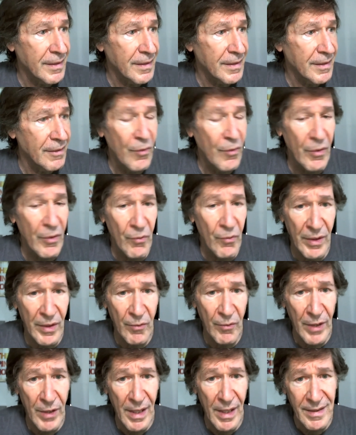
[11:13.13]

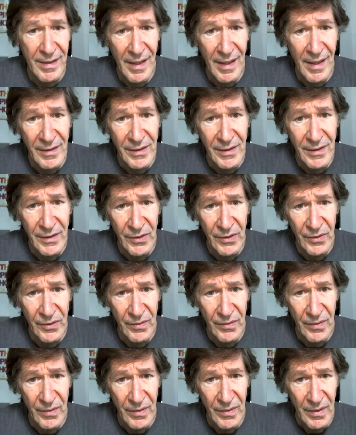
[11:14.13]
when I tell
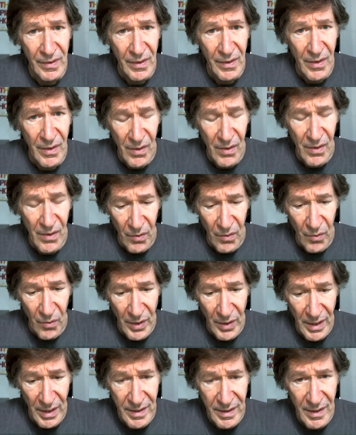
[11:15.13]
you
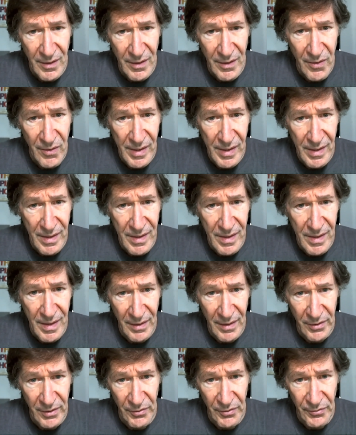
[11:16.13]
that it's
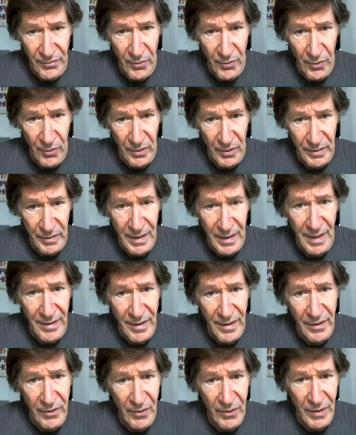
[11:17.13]
not your fault, I
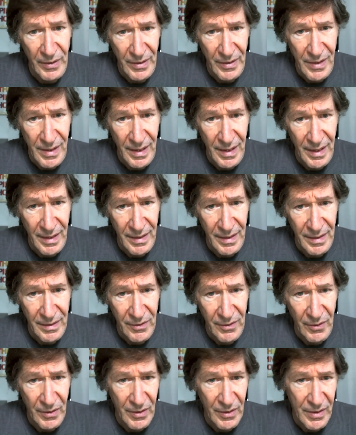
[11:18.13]
think you understand it.
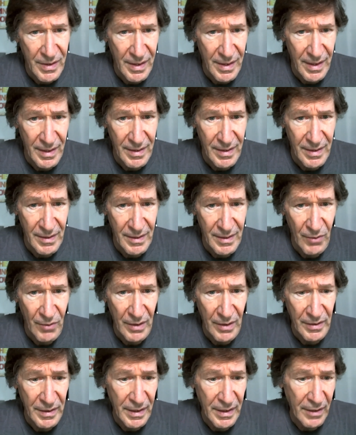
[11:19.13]
You understand that, well,